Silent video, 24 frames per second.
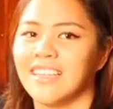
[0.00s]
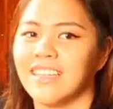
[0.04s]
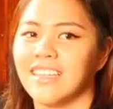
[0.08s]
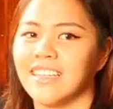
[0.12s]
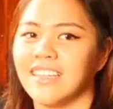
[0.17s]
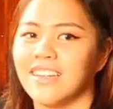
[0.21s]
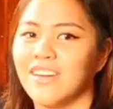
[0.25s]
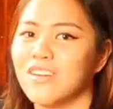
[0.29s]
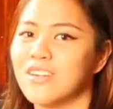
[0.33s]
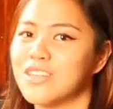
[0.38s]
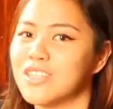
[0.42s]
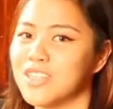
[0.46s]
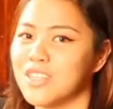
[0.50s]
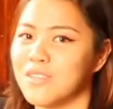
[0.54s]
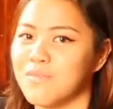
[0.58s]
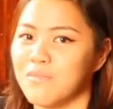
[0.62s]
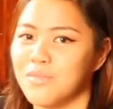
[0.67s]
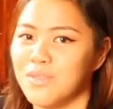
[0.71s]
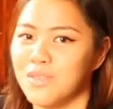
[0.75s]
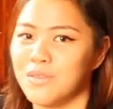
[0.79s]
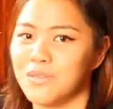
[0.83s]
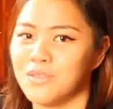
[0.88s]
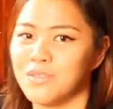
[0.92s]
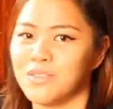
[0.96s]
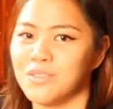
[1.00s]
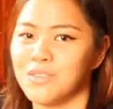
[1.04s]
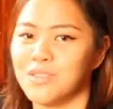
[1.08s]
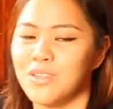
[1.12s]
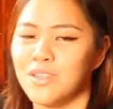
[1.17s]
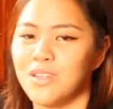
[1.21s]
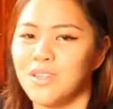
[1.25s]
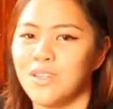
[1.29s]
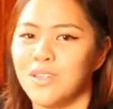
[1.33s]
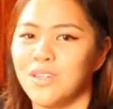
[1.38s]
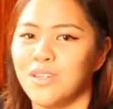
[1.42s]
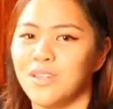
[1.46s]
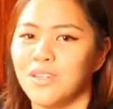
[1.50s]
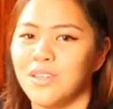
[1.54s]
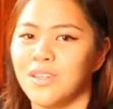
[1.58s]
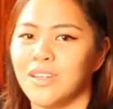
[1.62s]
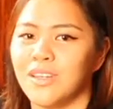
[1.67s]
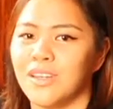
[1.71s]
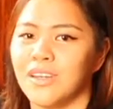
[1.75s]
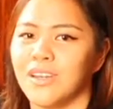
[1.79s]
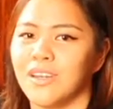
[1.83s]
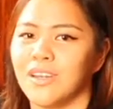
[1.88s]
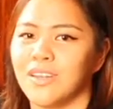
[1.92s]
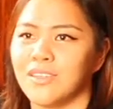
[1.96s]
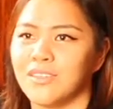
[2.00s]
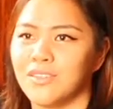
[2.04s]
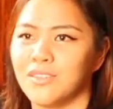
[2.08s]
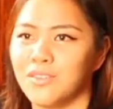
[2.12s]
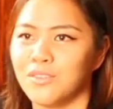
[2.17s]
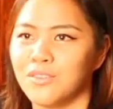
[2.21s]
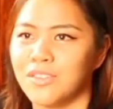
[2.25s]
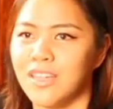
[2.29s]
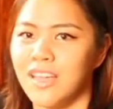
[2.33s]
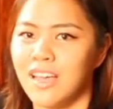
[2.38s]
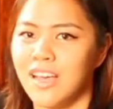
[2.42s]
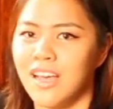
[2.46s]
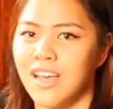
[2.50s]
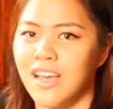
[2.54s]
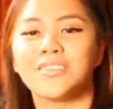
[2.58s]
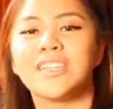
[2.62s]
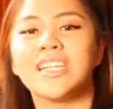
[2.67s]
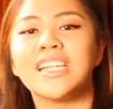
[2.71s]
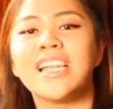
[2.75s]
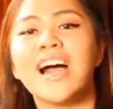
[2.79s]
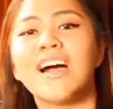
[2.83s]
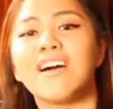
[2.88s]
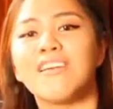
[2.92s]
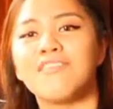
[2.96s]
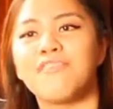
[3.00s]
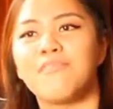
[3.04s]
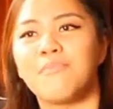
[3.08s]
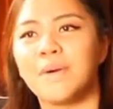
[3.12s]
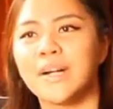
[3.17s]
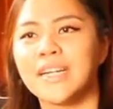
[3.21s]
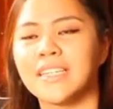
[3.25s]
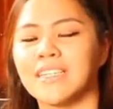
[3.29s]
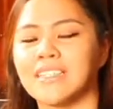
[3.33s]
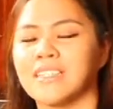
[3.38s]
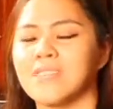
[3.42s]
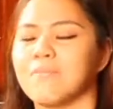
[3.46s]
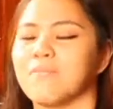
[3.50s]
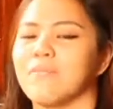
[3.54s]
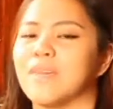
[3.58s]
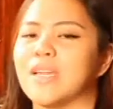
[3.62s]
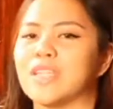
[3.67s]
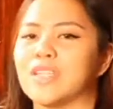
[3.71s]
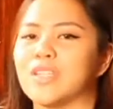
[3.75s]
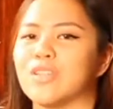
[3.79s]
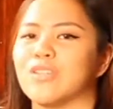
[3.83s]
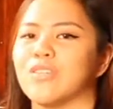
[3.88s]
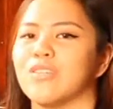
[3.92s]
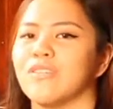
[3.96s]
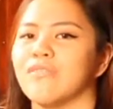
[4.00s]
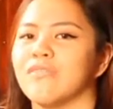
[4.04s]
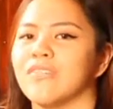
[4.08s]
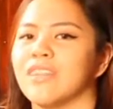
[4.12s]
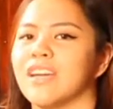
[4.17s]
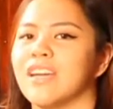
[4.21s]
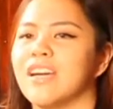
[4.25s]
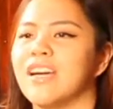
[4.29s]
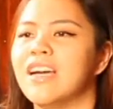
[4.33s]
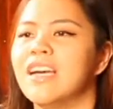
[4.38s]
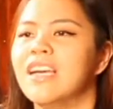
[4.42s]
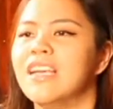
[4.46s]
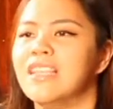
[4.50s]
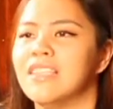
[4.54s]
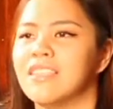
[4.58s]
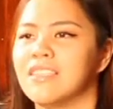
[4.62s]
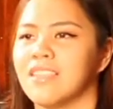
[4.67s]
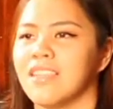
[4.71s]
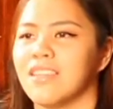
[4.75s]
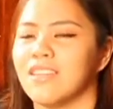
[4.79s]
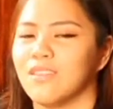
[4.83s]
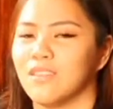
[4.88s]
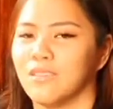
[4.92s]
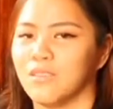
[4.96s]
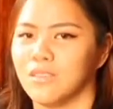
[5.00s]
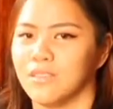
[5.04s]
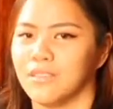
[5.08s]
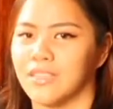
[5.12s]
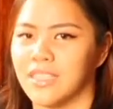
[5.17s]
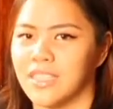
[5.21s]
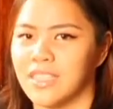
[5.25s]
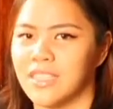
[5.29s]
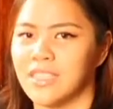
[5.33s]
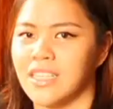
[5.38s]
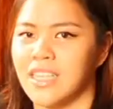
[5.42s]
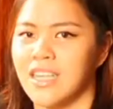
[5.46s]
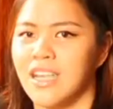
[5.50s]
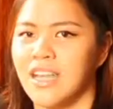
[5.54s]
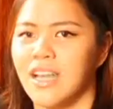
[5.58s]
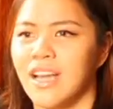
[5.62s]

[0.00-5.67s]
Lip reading: contributes to the lack of participation of the stakeholders.